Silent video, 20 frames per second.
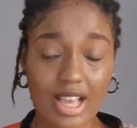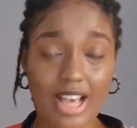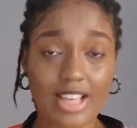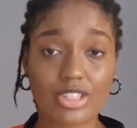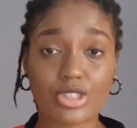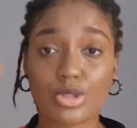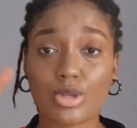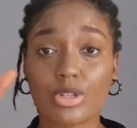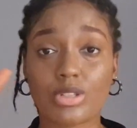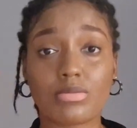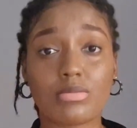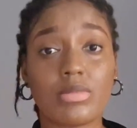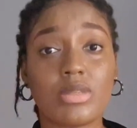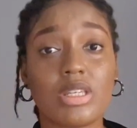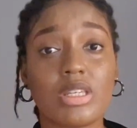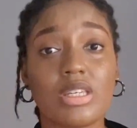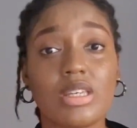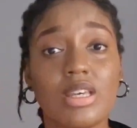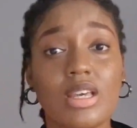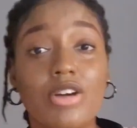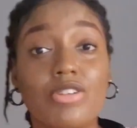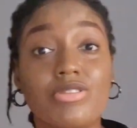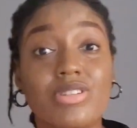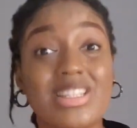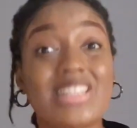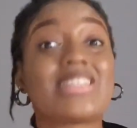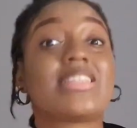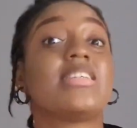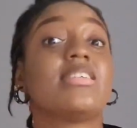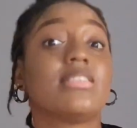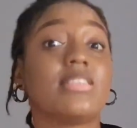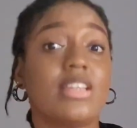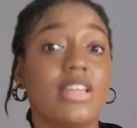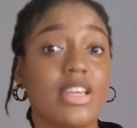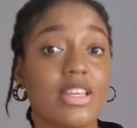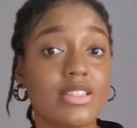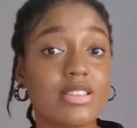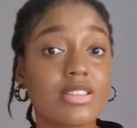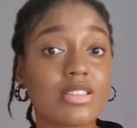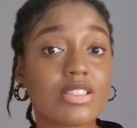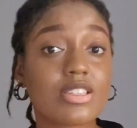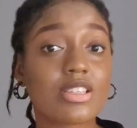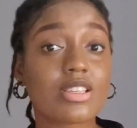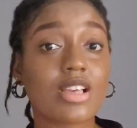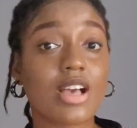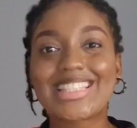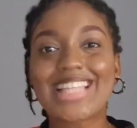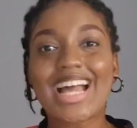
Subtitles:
has taught me resilience.